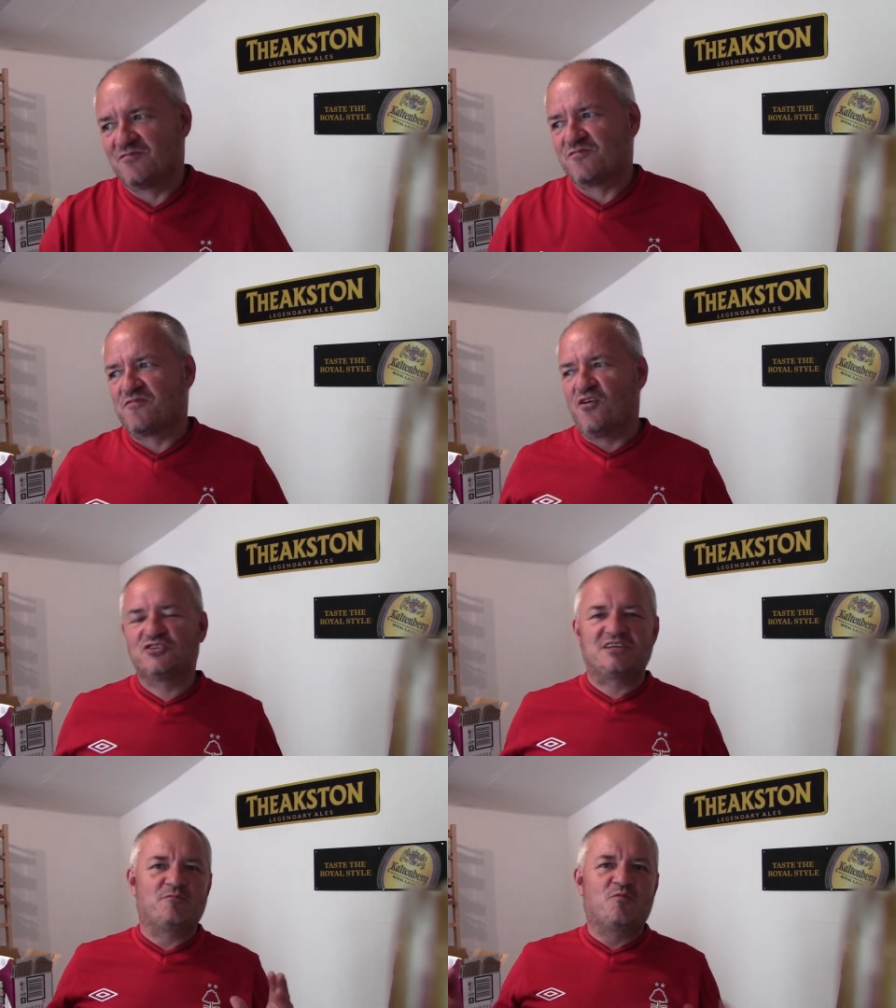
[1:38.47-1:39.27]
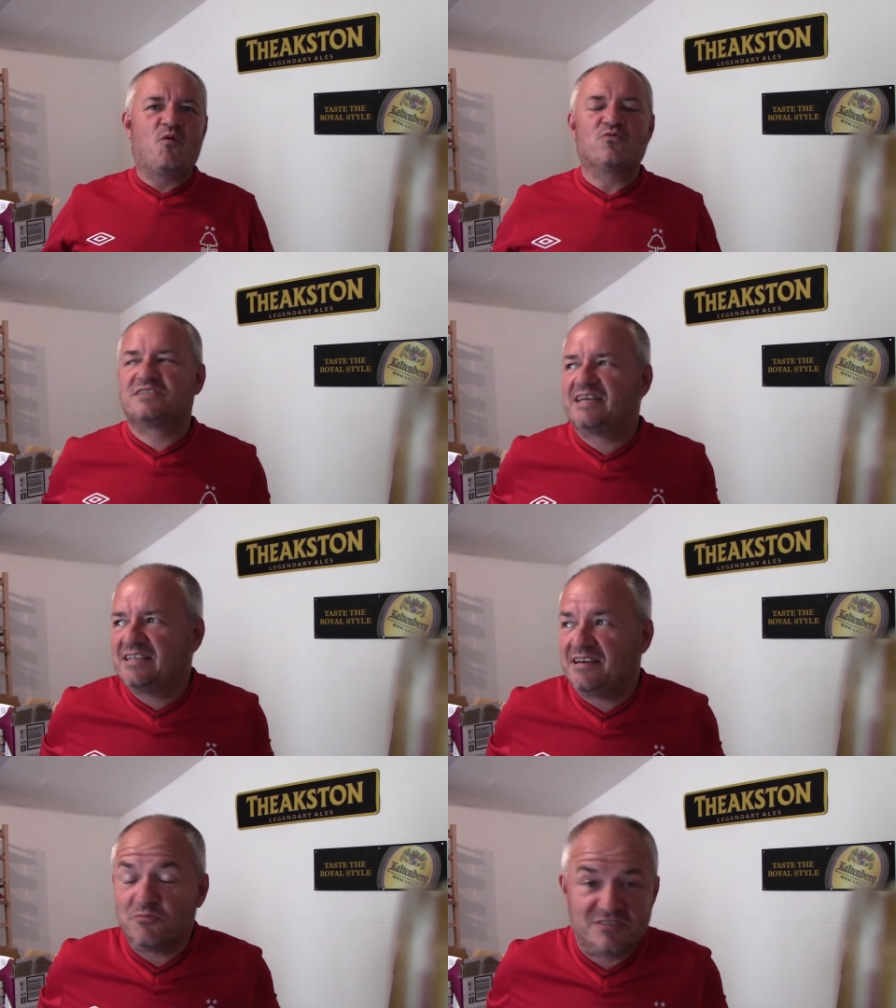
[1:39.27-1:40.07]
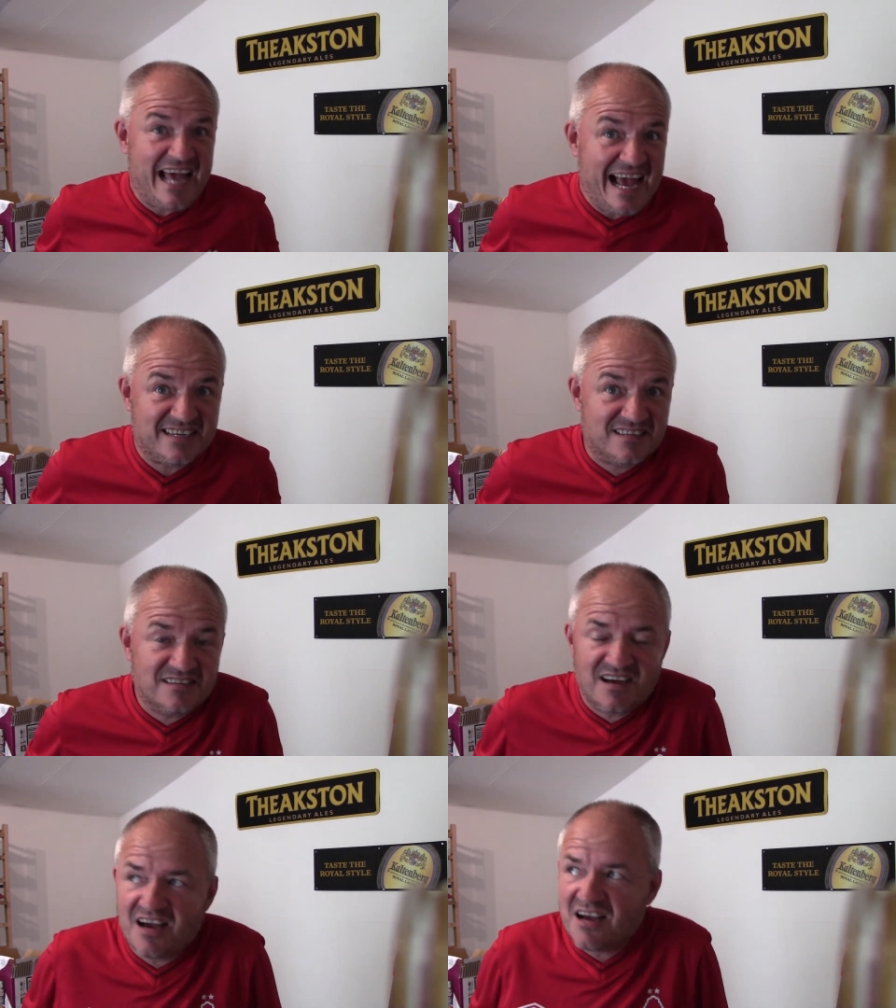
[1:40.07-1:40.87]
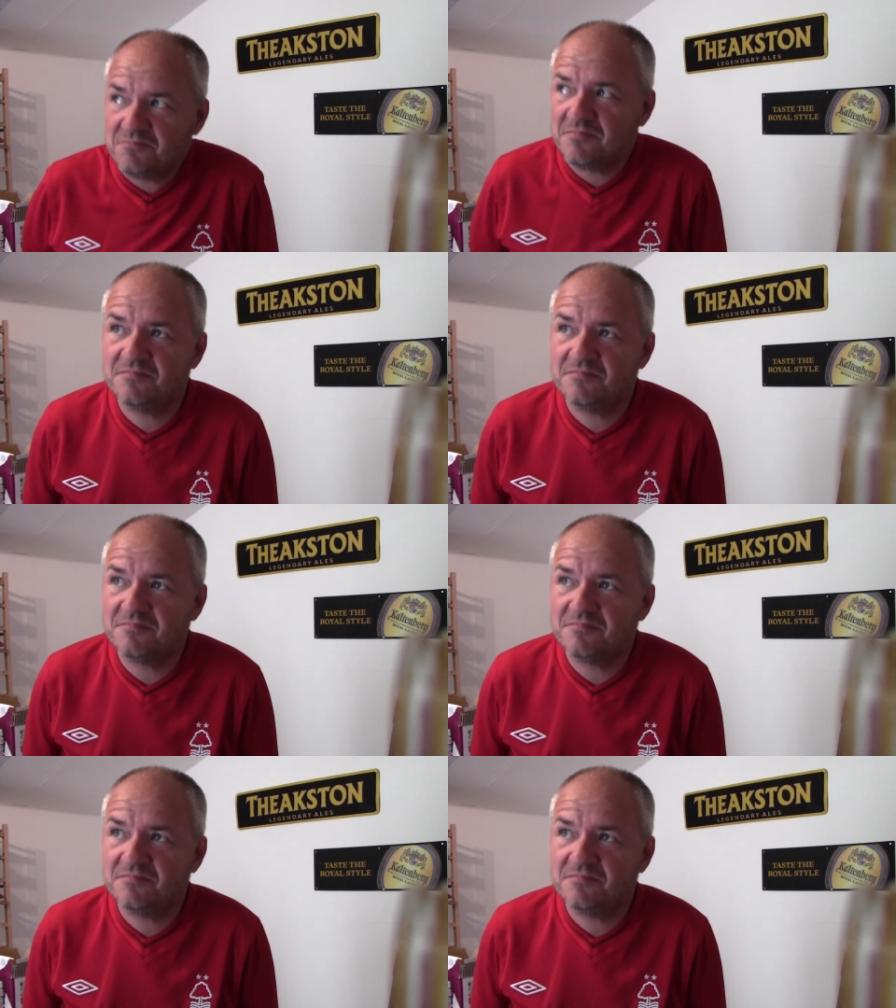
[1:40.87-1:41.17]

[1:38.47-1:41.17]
First time we walked in, it was dead. I